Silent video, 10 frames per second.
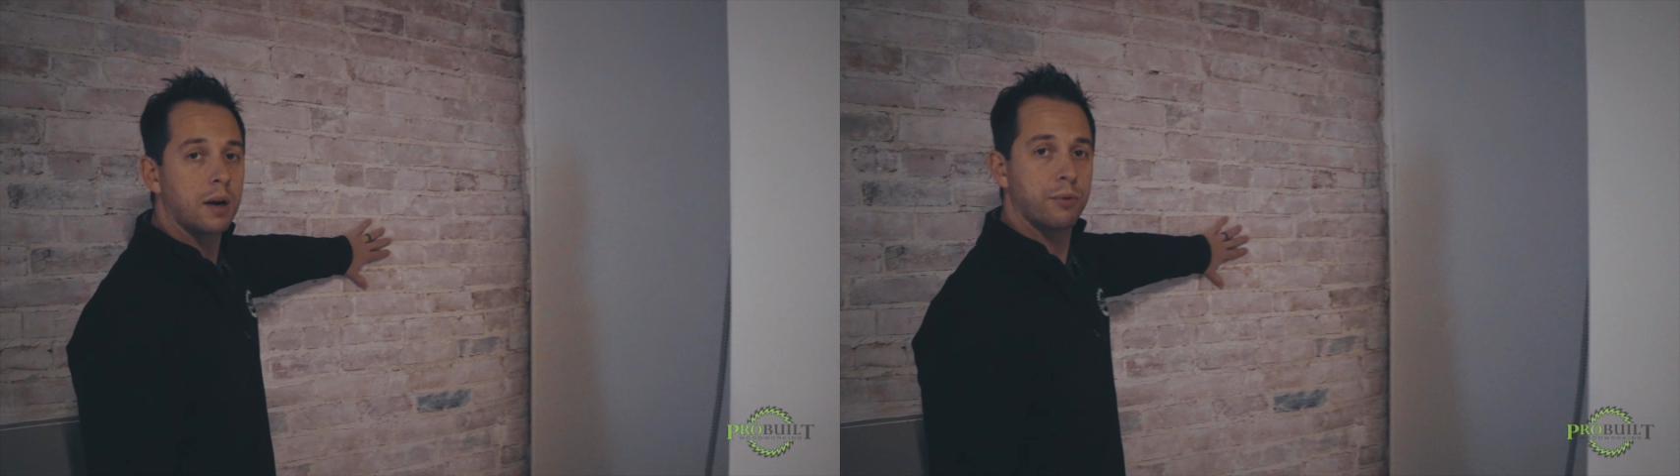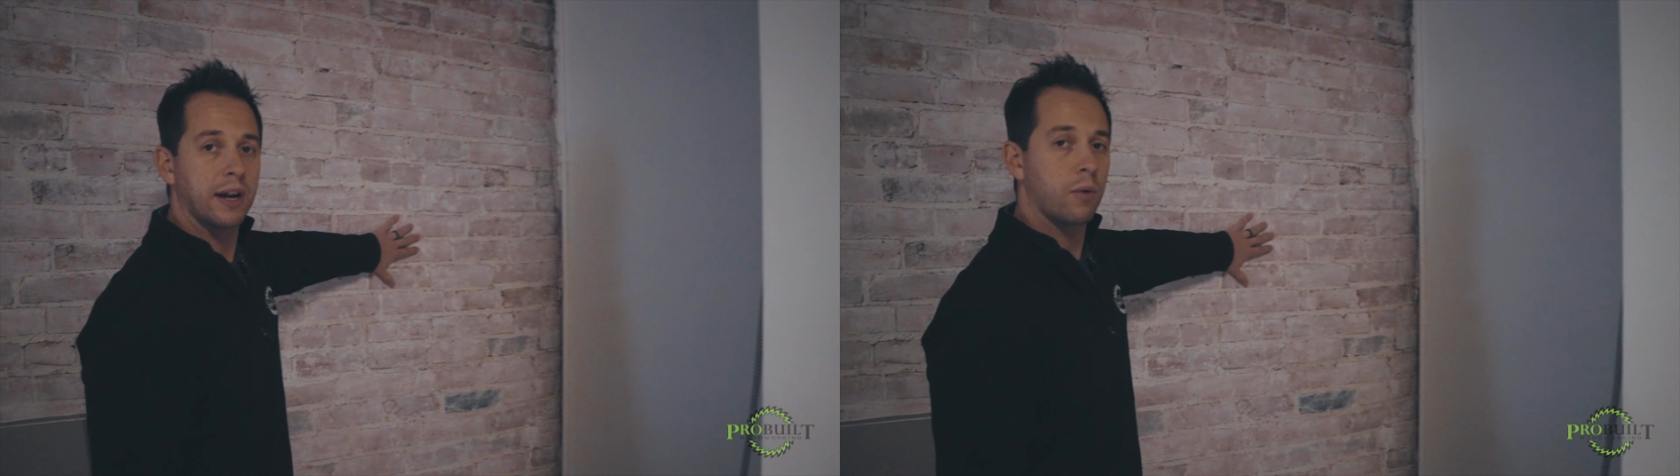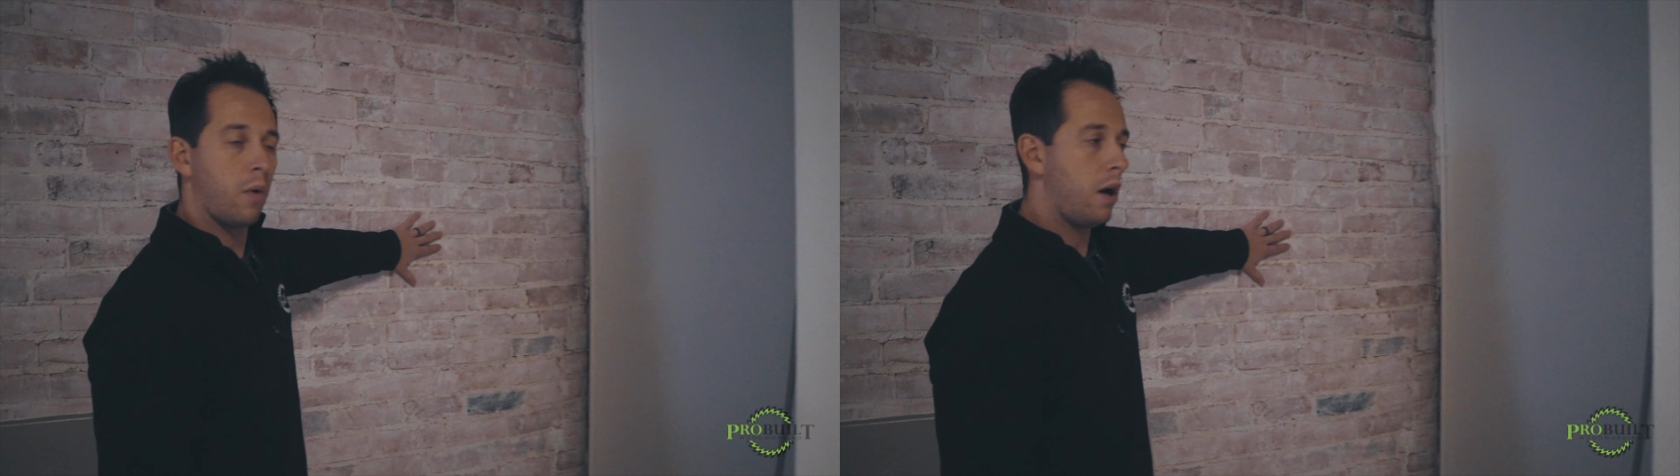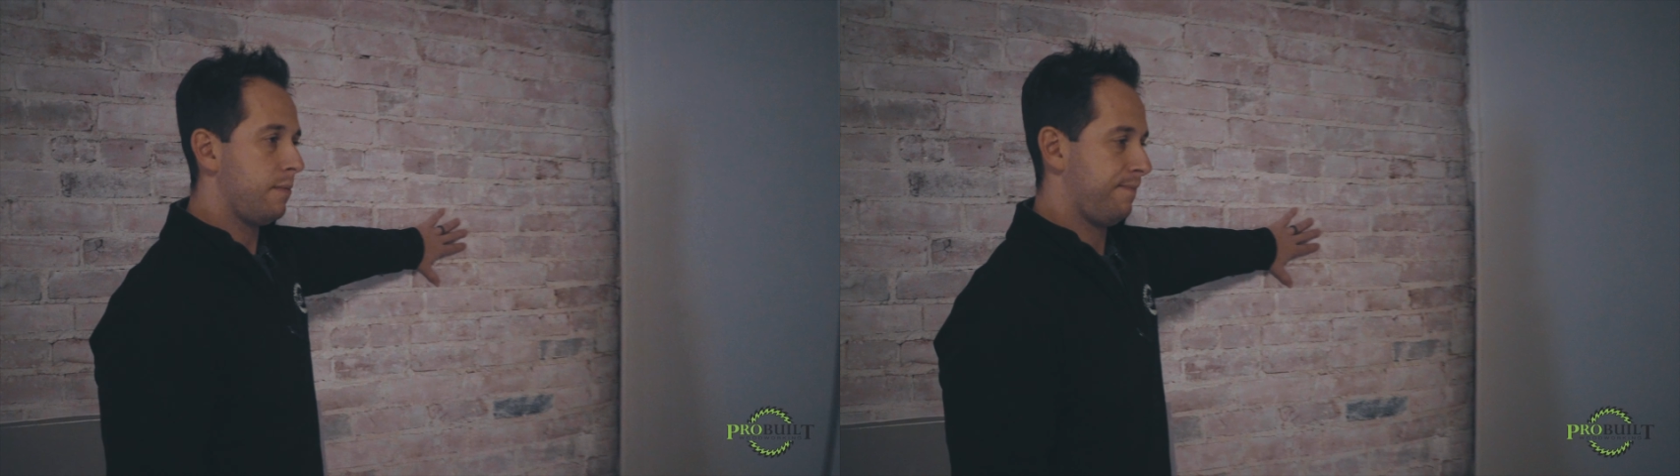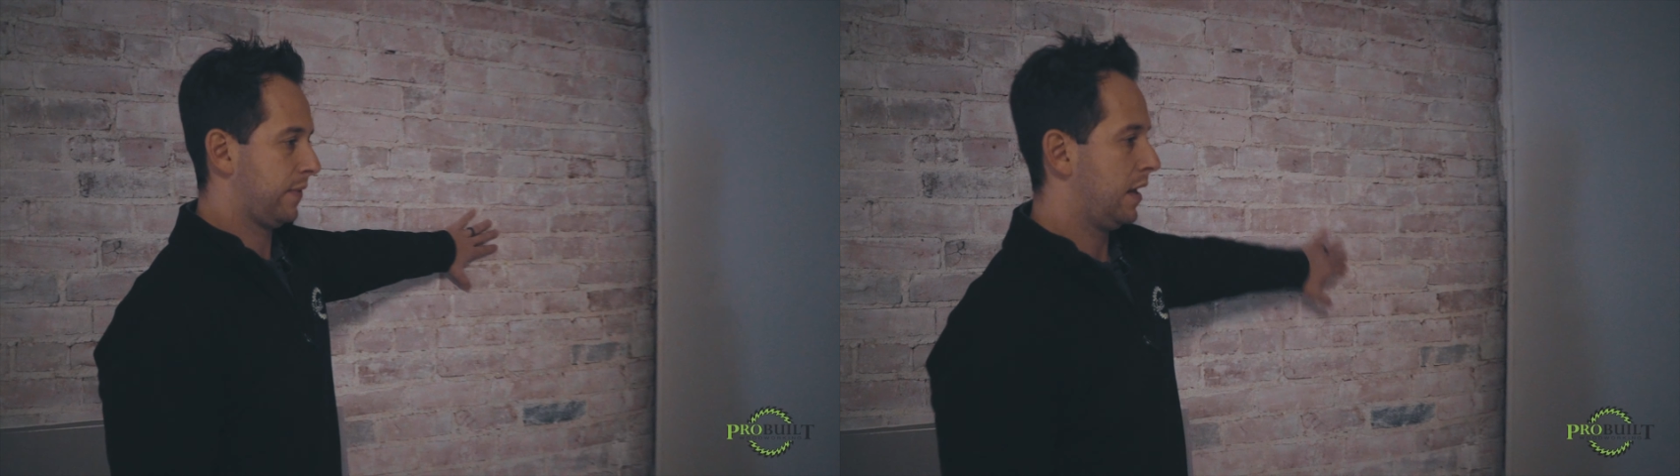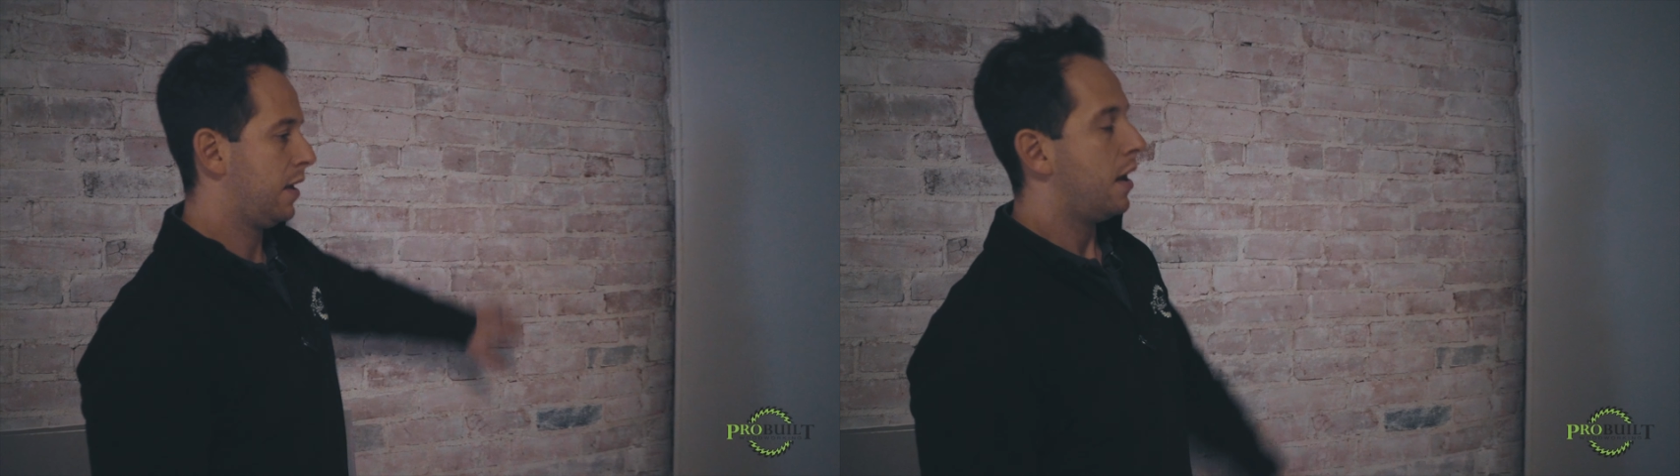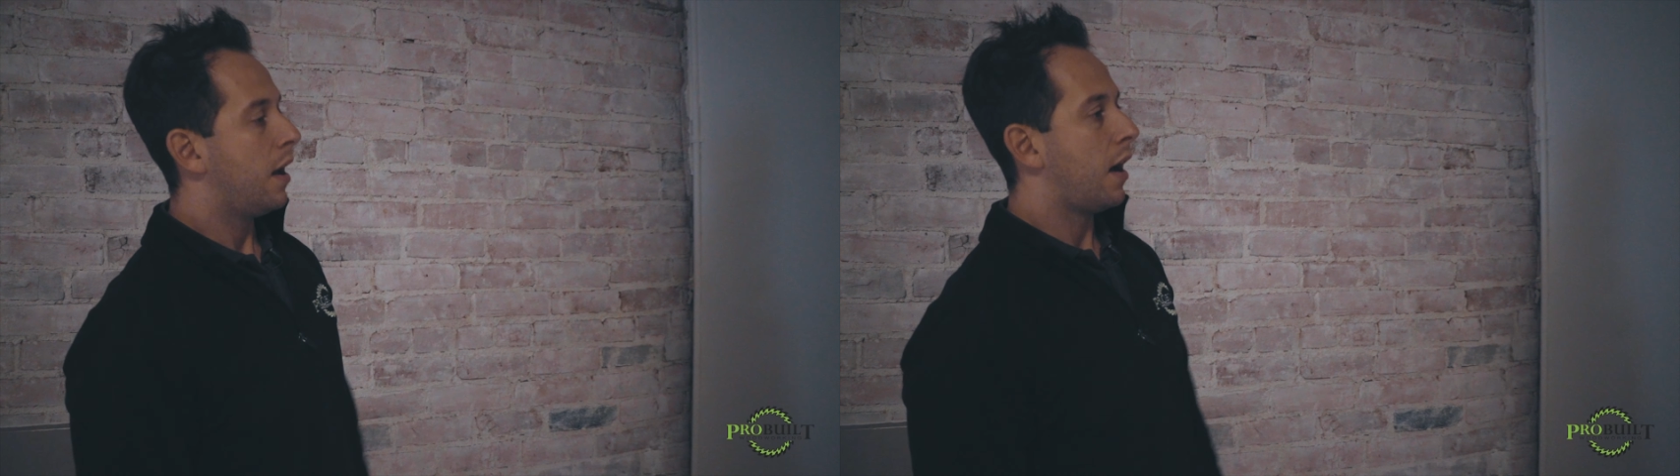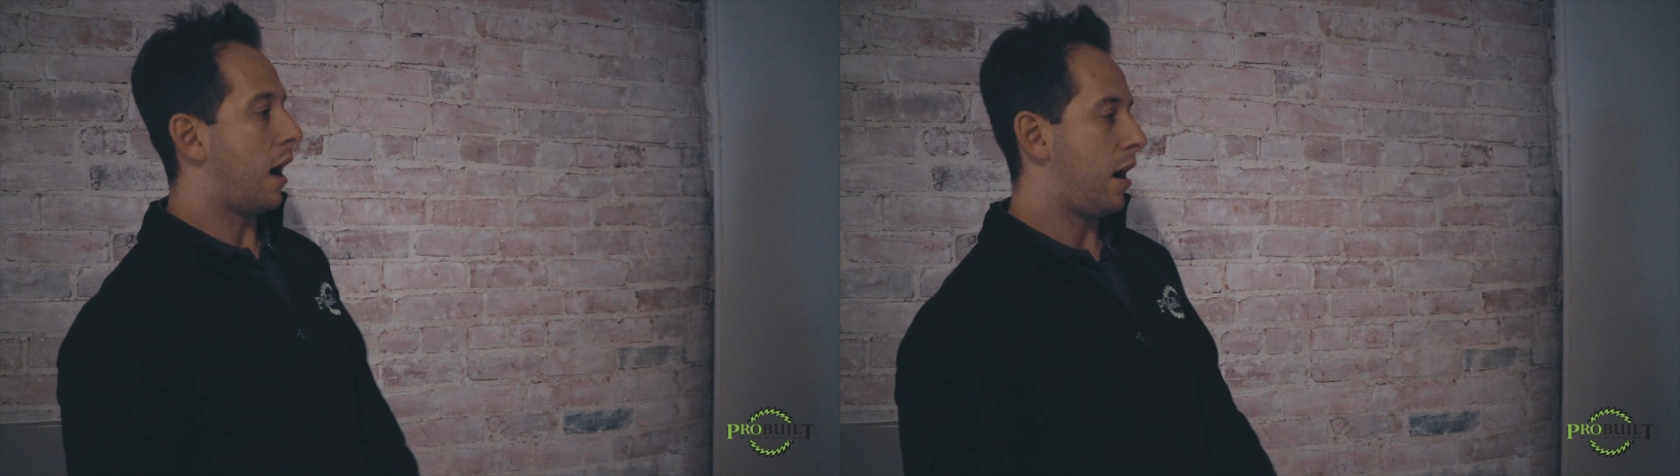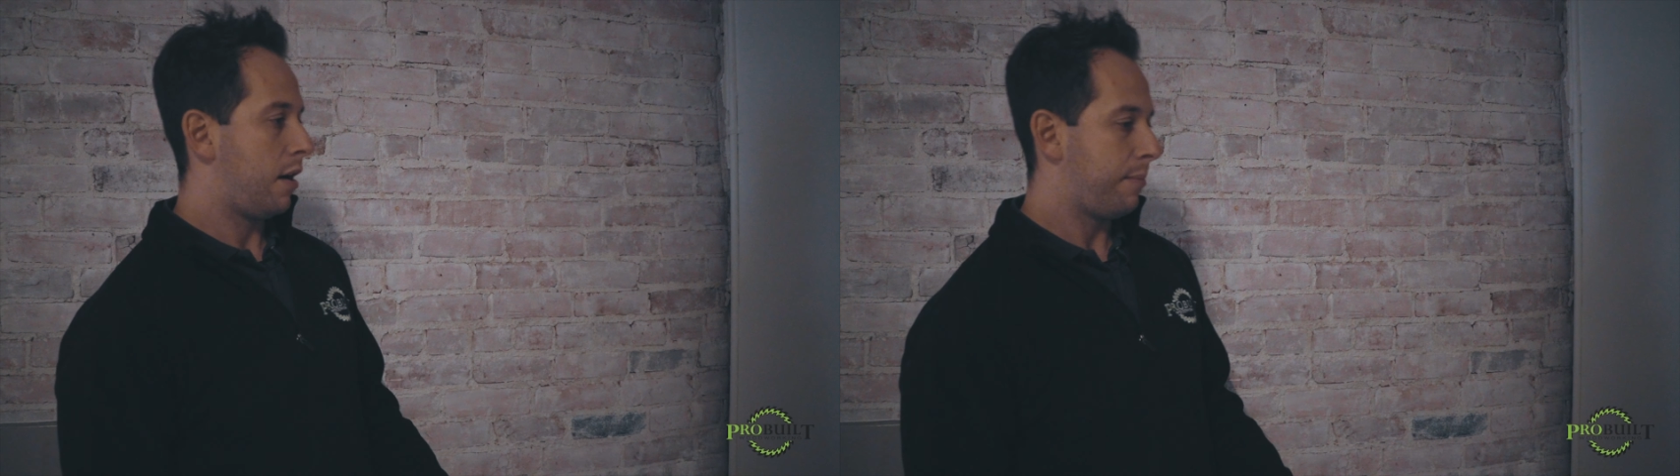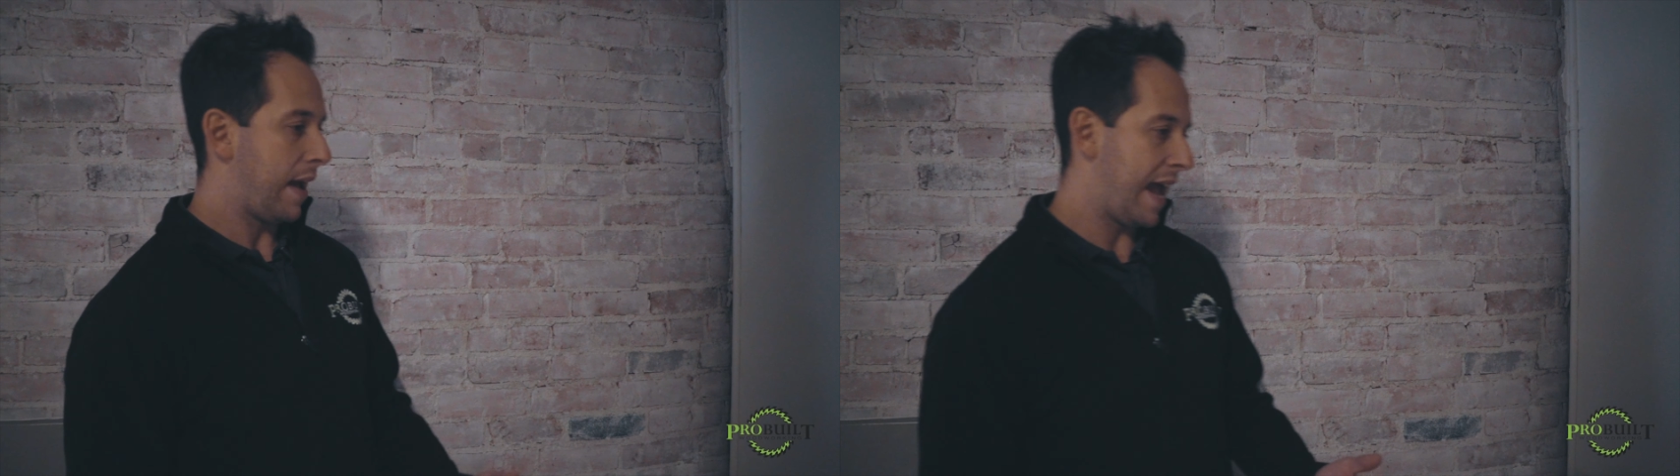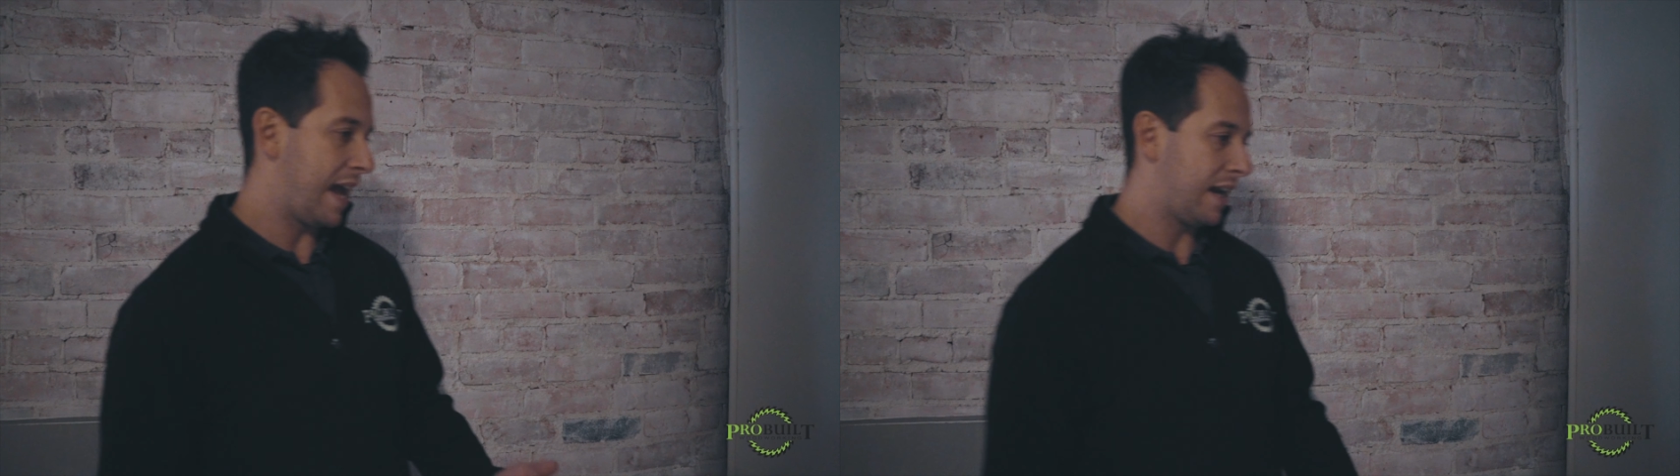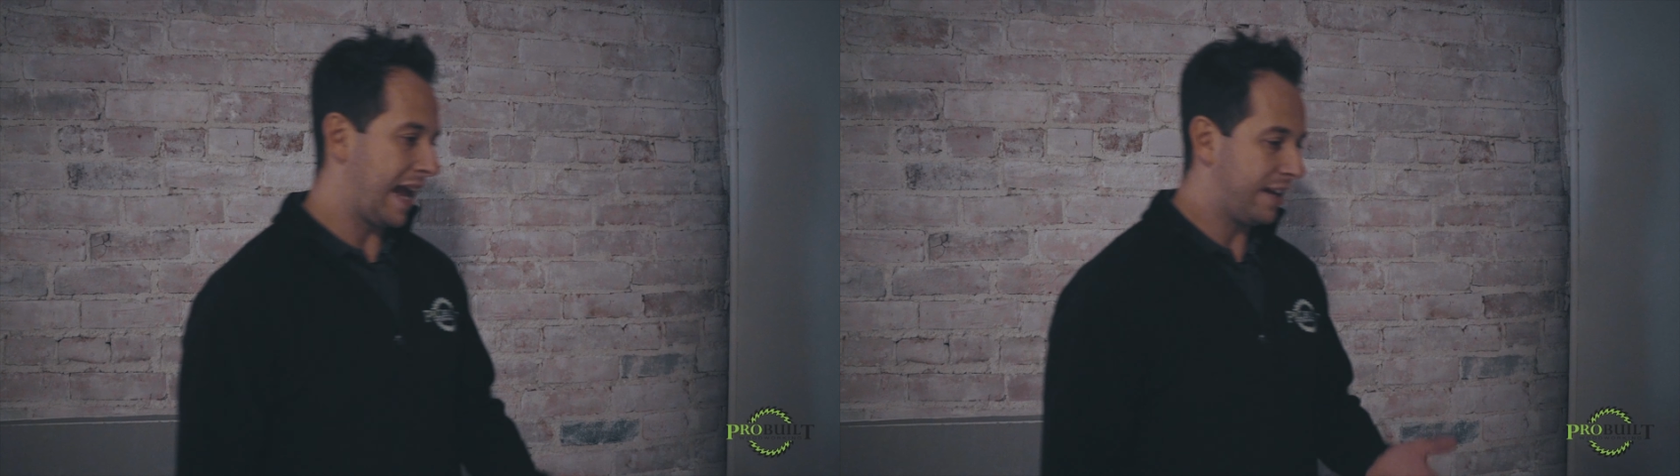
our brick wall, and